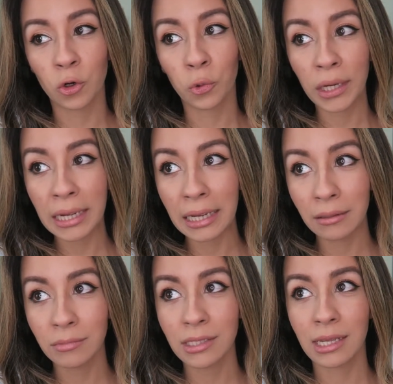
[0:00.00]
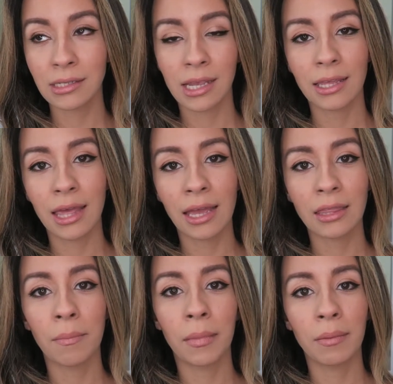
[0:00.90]
creams, things like
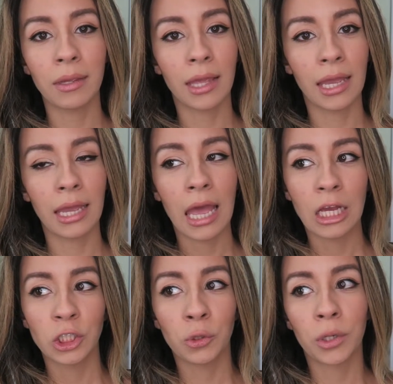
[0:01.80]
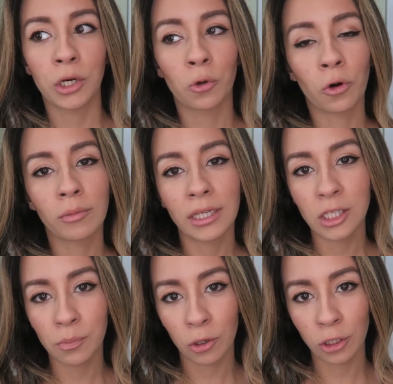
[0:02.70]
that, that maybe like she wouldn't normally
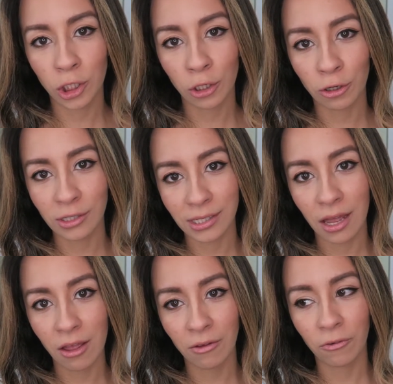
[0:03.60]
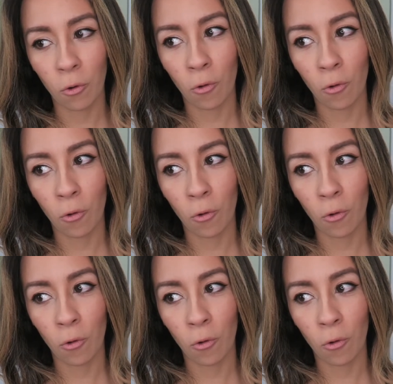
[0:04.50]
splurge on herself,